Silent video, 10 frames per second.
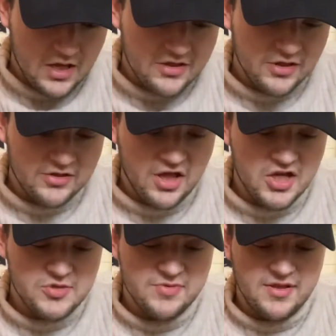So it's
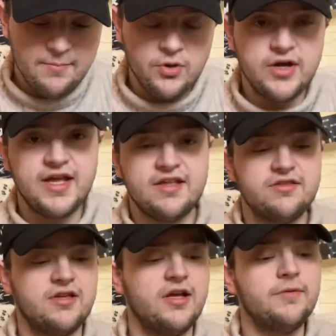100%
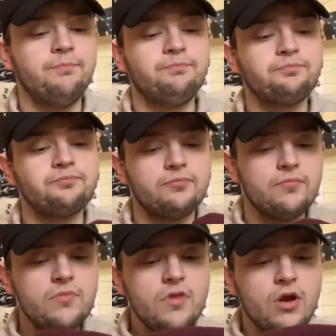polyester.
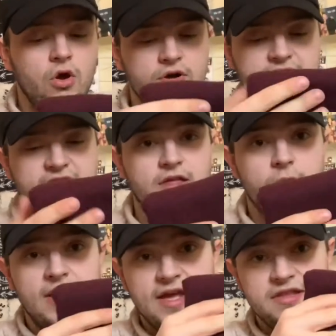Honestly though,
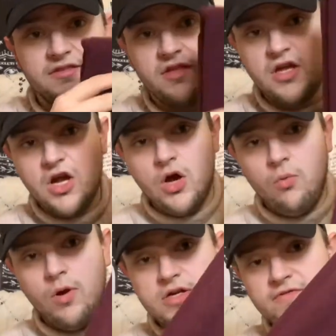it is
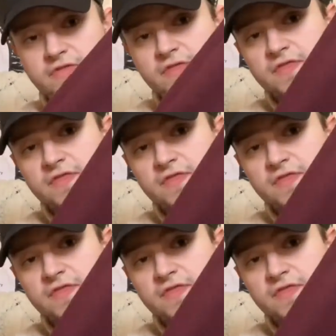one of